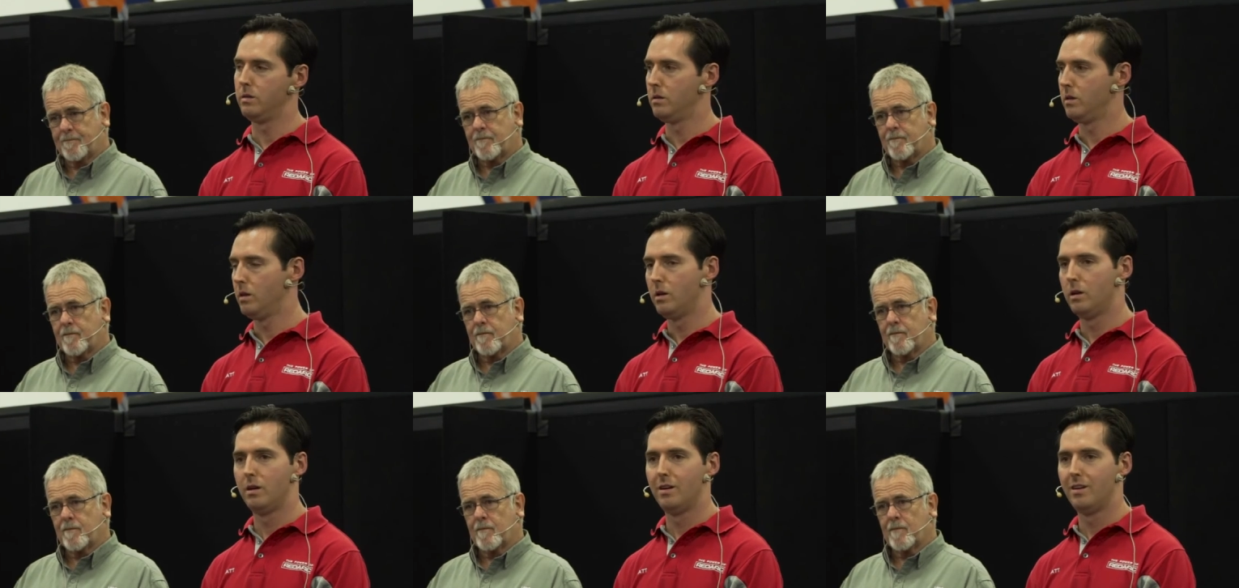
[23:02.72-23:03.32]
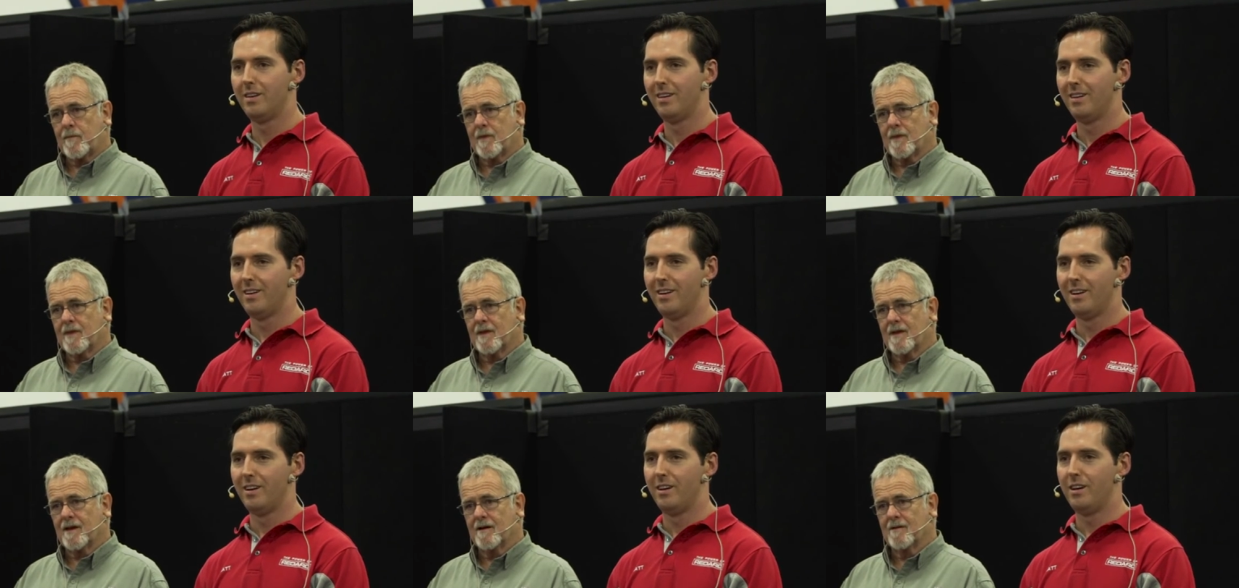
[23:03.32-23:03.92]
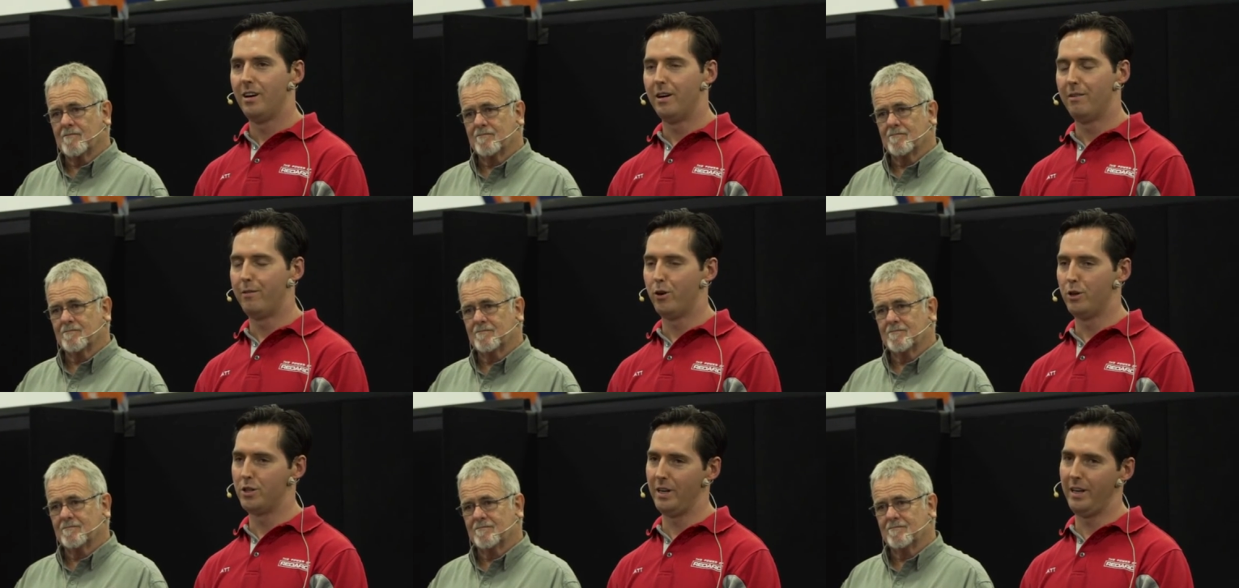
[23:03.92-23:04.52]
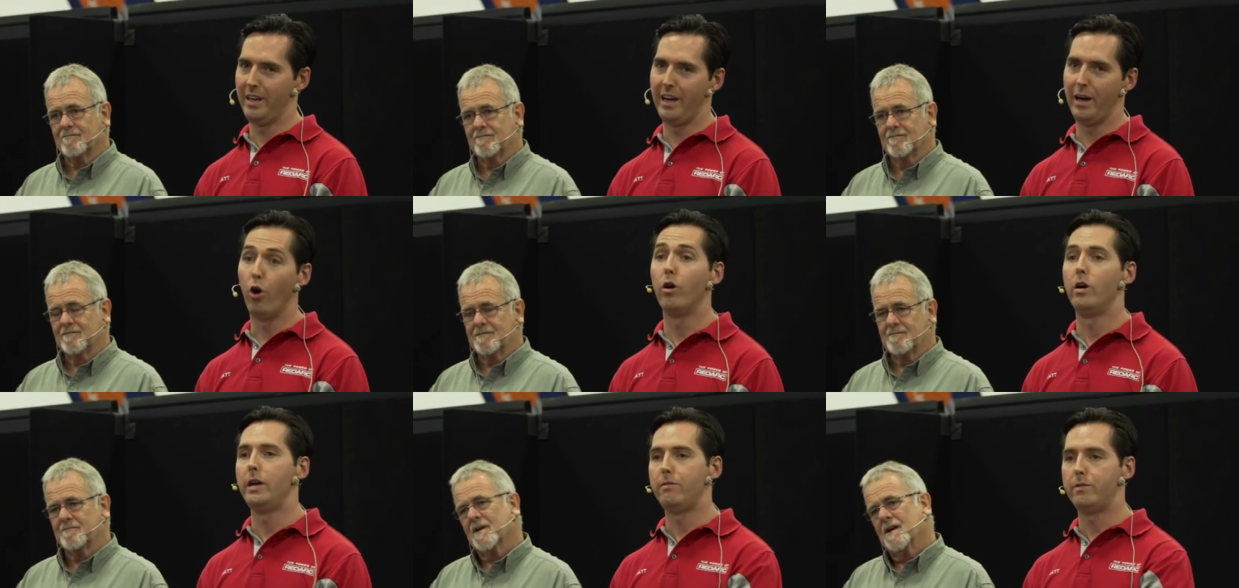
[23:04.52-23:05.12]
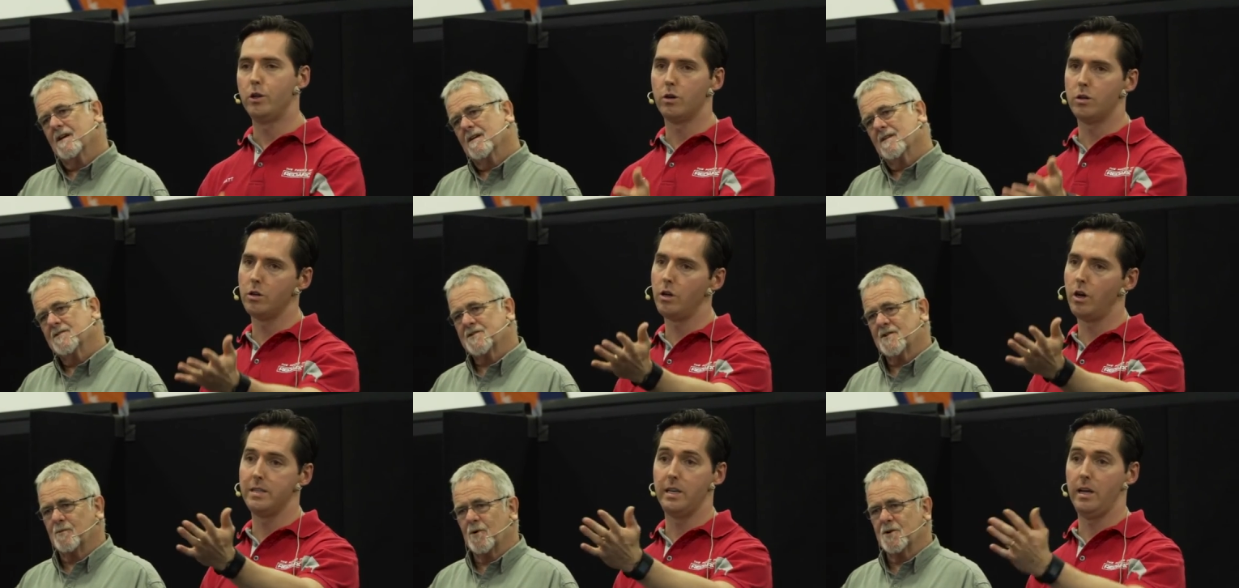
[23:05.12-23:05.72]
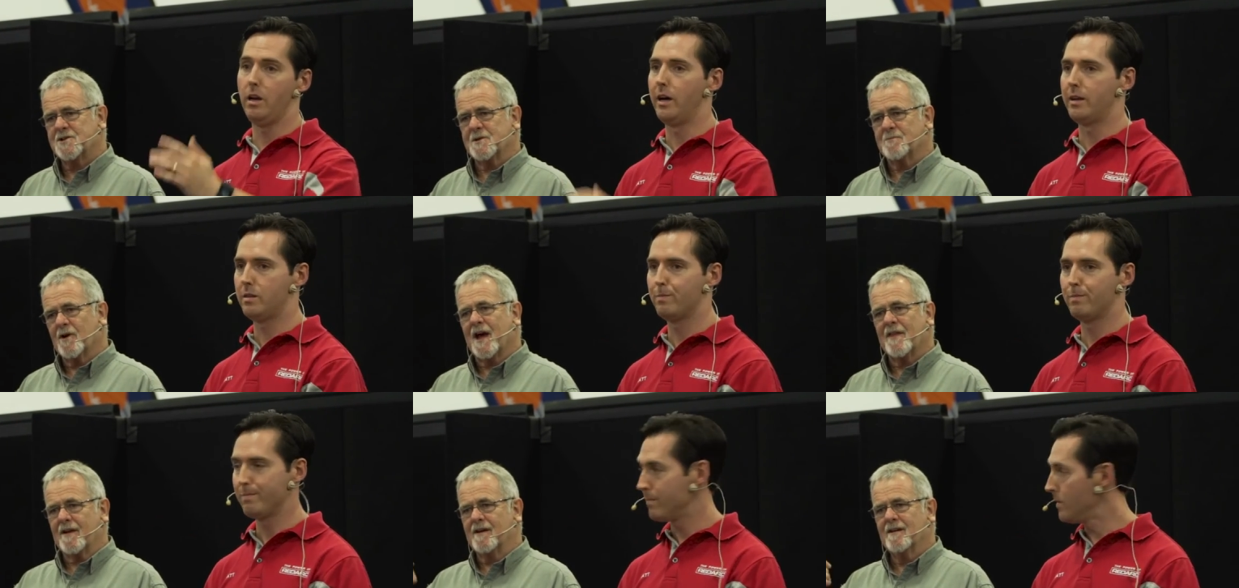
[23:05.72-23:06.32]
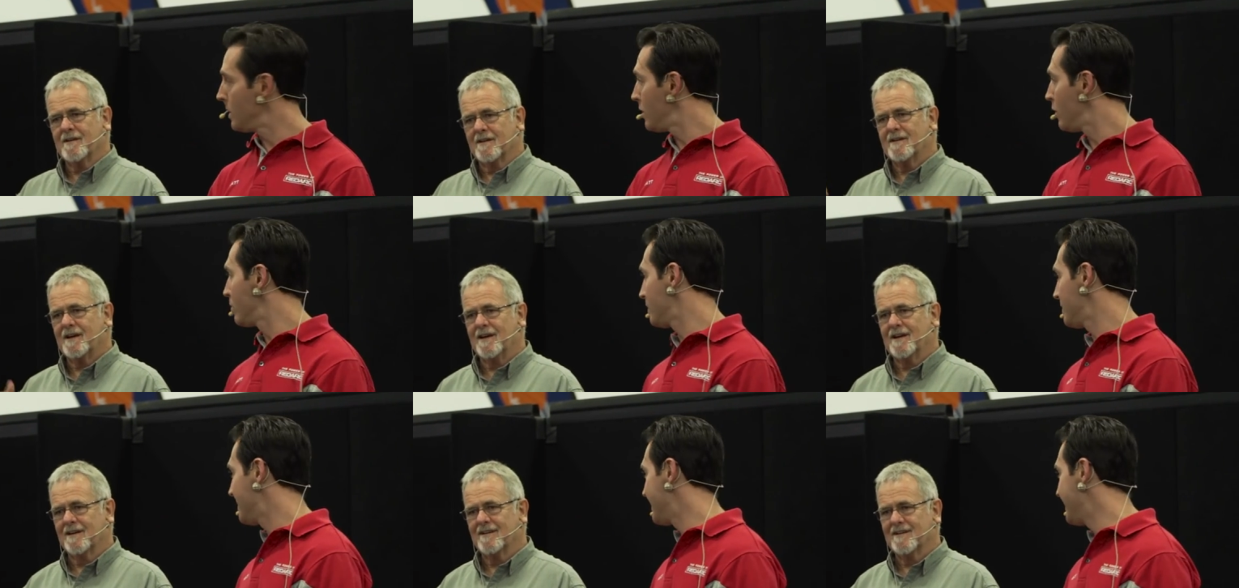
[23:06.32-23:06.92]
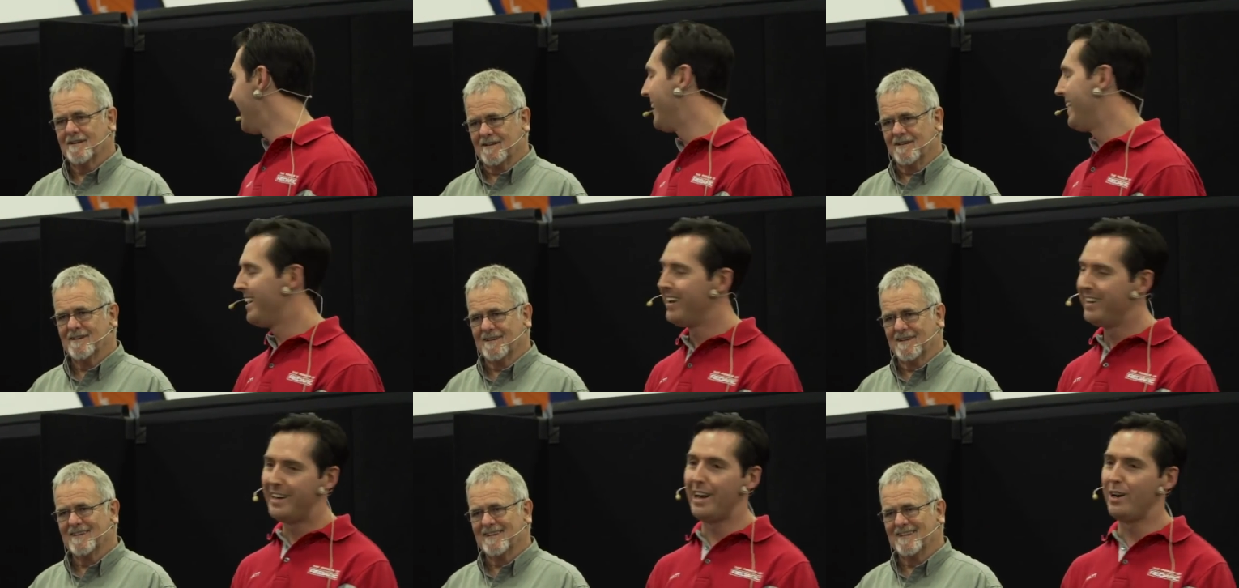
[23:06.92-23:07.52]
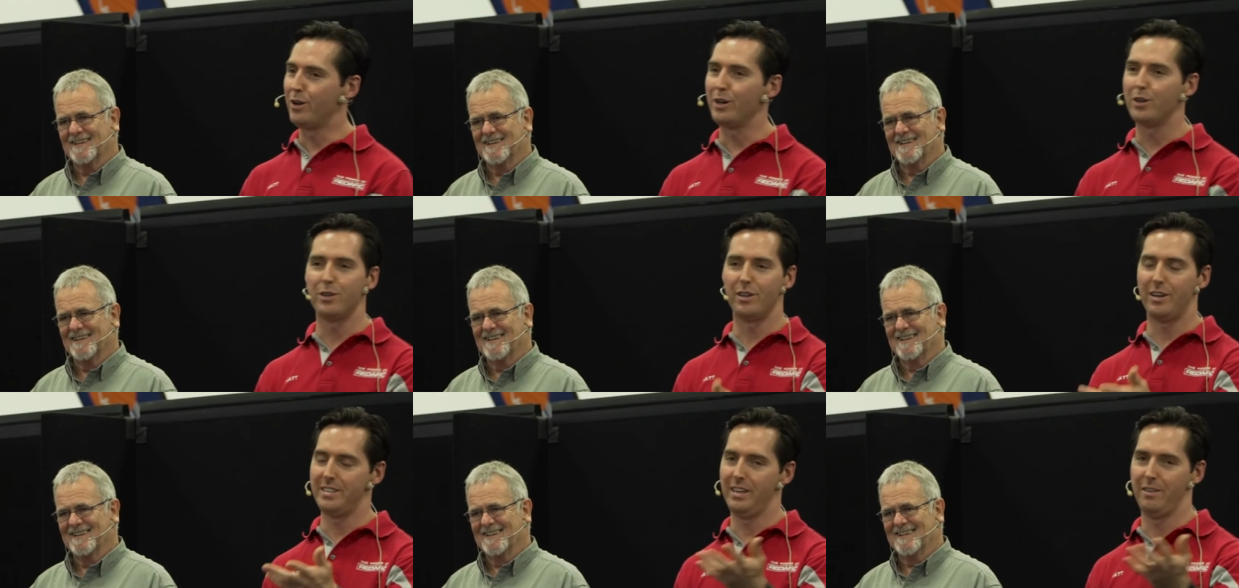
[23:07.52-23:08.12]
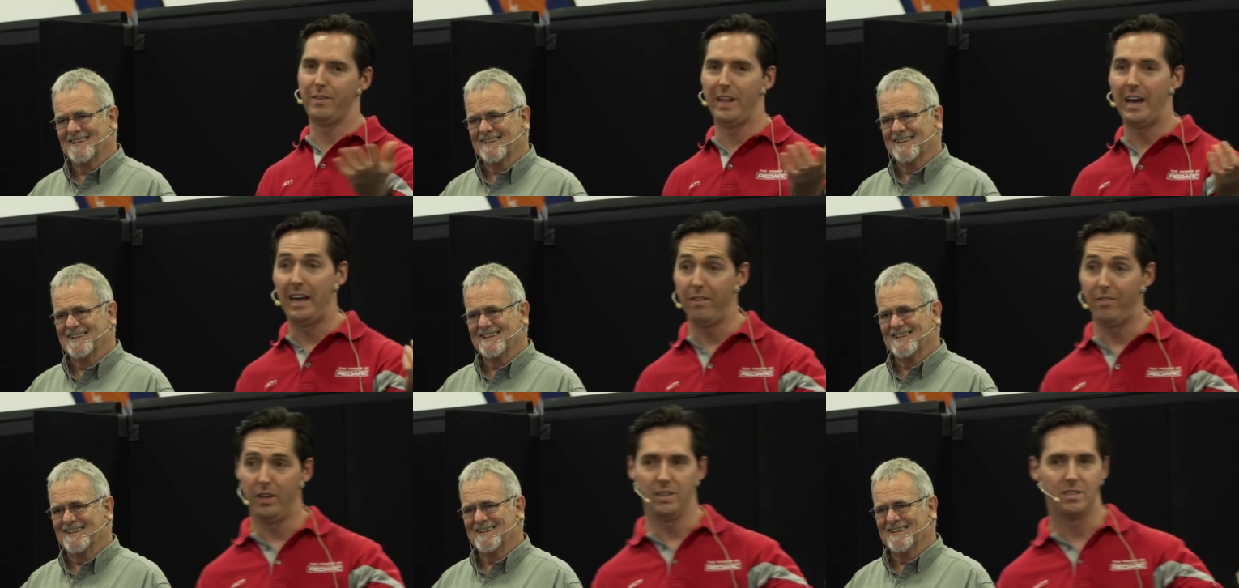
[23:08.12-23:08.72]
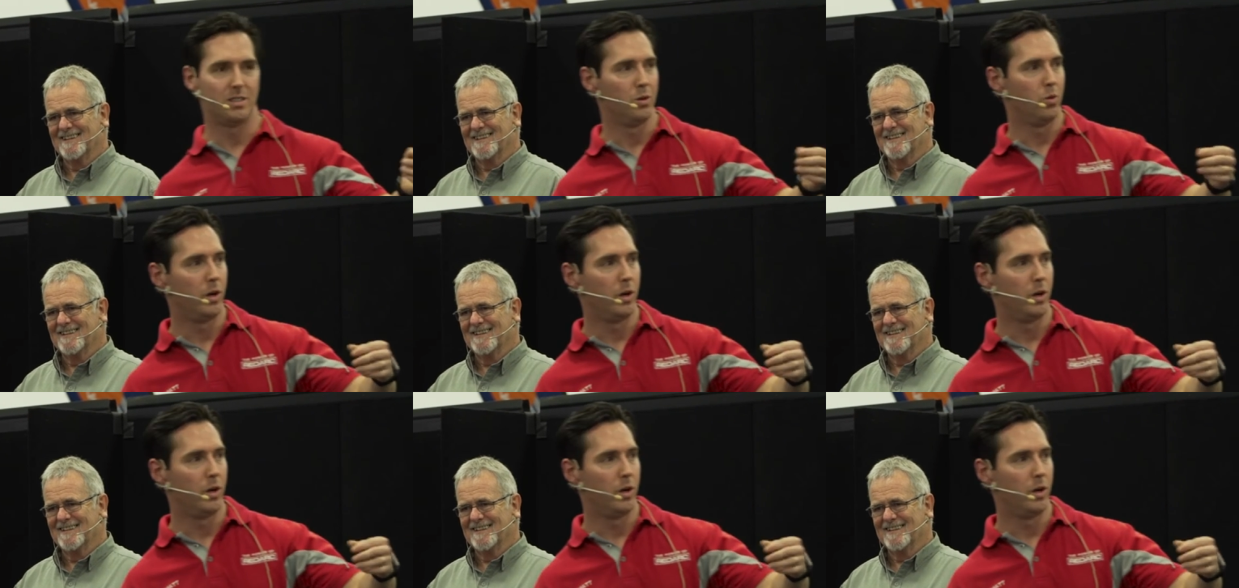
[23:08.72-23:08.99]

Speaker 1: so I might as well toss it out, I think. Unfortunately, yeah. Or if no, good Towards idea like brother.
Speaker 2: Oh, yeah. yeah.
Speaker 1: Now look, a good idea for that. If it is still